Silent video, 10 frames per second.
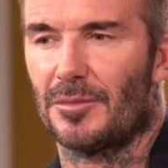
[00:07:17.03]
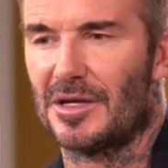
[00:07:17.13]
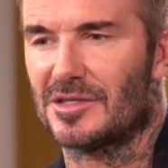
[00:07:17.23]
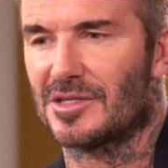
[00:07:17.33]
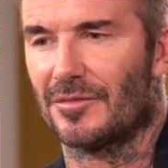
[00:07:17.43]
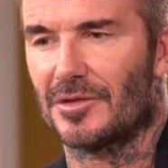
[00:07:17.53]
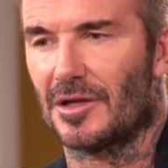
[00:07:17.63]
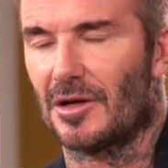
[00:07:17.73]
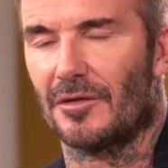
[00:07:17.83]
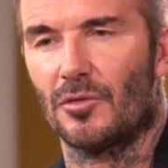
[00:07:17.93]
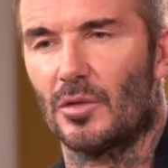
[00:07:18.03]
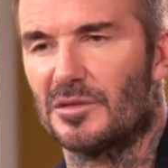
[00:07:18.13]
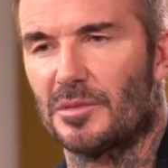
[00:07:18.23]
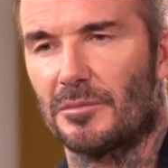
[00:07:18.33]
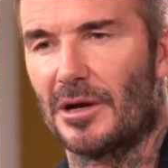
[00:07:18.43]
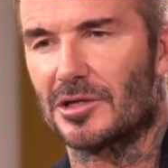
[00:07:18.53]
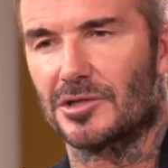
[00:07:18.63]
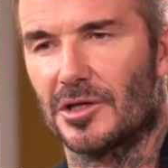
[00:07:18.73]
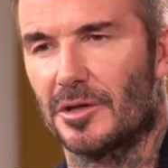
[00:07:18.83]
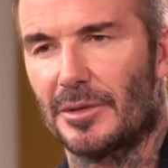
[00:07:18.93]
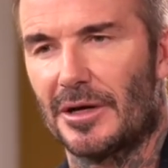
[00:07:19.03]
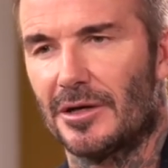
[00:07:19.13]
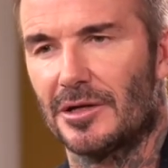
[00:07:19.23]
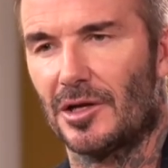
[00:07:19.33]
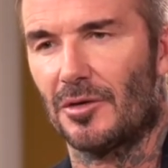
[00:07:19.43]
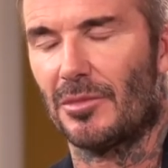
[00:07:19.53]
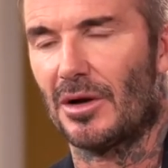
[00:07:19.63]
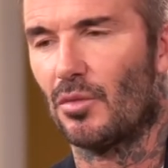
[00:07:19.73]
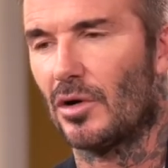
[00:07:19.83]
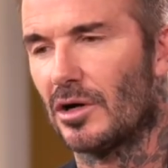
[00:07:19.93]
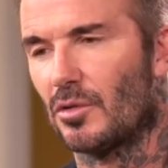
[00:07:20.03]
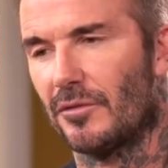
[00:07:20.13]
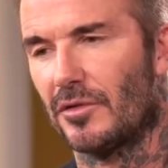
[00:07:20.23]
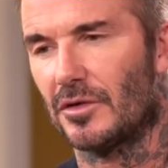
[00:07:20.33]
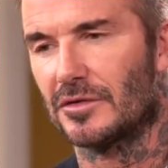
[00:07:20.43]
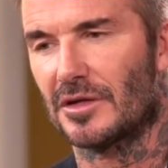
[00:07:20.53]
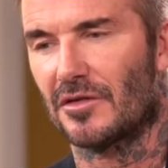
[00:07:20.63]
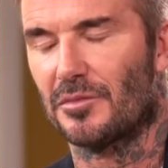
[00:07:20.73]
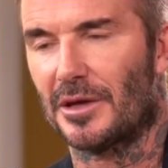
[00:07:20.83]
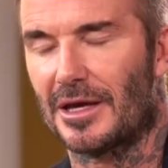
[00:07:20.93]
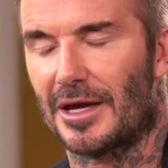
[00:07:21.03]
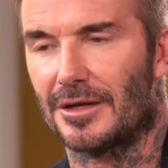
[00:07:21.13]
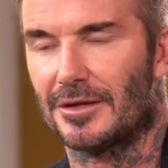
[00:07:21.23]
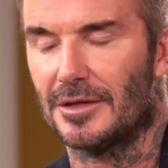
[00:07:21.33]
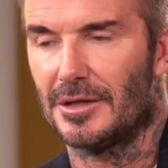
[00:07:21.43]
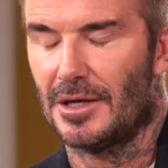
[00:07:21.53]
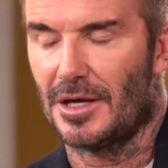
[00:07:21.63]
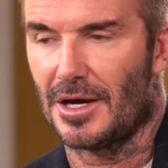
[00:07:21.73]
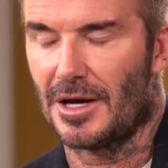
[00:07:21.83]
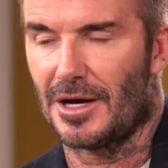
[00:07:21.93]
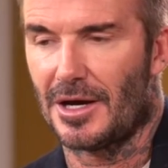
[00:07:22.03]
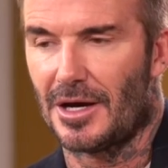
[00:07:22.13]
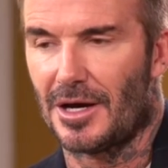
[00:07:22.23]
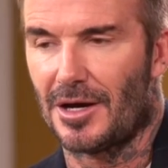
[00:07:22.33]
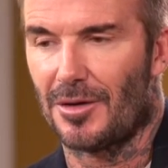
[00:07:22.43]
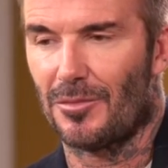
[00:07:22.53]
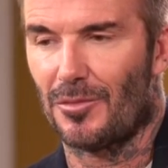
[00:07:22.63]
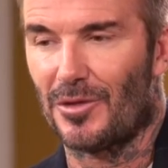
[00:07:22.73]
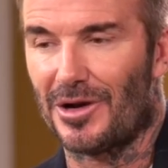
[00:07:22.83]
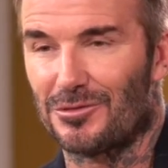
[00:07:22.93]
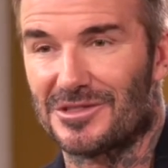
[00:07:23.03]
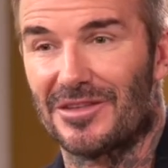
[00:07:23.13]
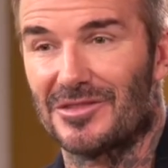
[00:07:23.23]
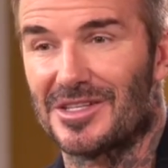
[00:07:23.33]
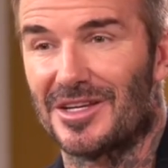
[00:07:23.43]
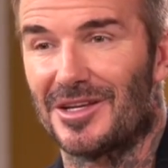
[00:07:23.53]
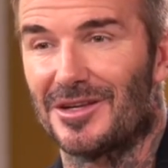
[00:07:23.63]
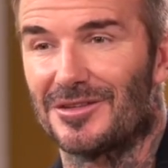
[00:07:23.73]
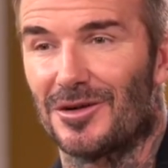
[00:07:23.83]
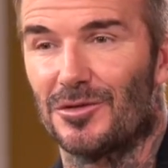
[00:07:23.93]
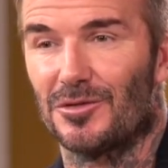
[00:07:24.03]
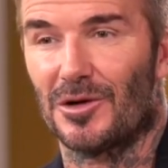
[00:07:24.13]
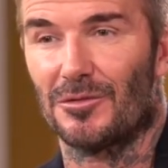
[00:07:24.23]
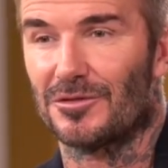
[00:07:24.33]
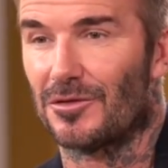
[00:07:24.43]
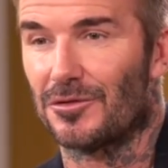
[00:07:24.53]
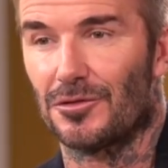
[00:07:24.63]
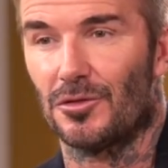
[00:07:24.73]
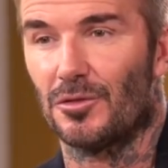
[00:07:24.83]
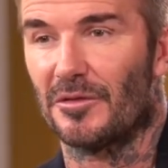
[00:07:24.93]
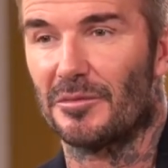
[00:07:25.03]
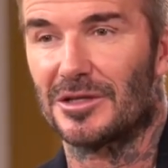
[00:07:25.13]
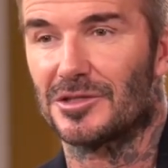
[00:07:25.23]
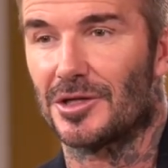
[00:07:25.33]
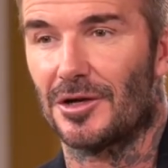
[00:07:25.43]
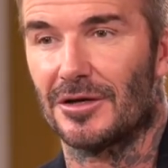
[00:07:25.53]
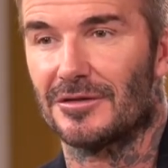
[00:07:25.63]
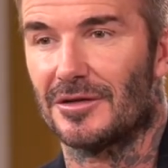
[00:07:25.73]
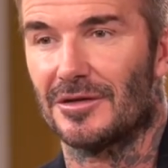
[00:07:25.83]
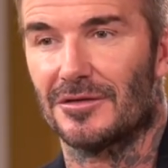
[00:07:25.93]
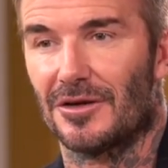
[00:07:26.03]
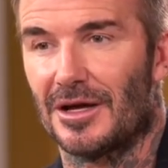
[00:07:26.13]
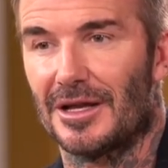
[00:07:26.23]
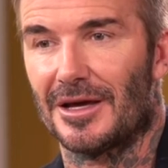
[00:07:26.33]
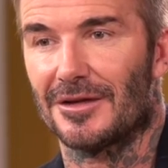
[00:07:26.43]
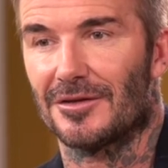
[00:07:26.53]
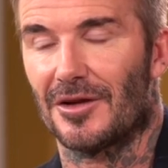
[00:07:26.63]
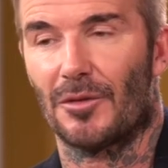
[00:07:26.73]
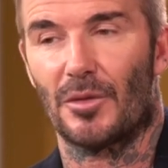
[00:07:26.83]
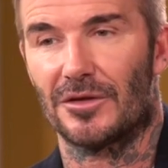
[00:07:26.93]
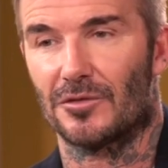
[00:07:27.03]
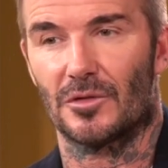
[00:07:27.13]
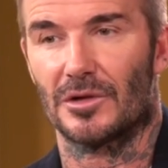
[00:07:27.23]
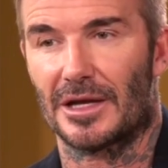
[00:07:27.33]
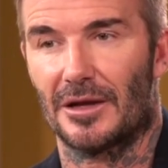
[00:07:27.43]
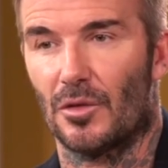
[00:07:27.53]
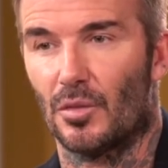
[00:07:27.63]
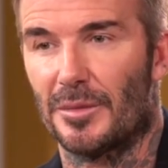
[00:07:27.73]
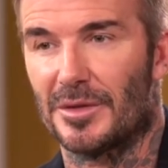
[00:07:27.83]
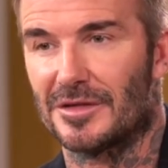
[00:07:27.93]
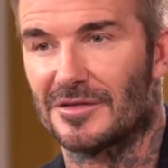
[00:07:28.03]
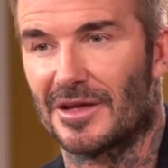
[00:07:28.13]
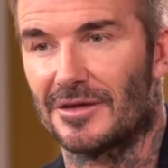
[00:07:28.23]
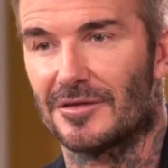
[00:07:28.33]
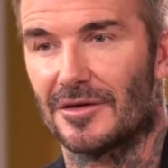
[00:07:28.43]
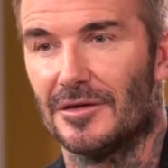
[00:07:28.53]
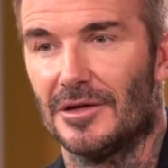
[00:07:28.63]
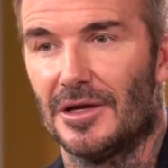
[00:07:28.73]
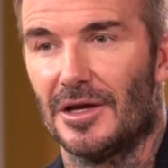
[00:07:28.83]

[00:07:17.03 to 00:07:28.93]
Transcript: It's something that I've always been passionate about. You know, my work with UNICEF began when I was 17 years old. I was on tour with Manchester United in Thailand, and I went to a women's centre.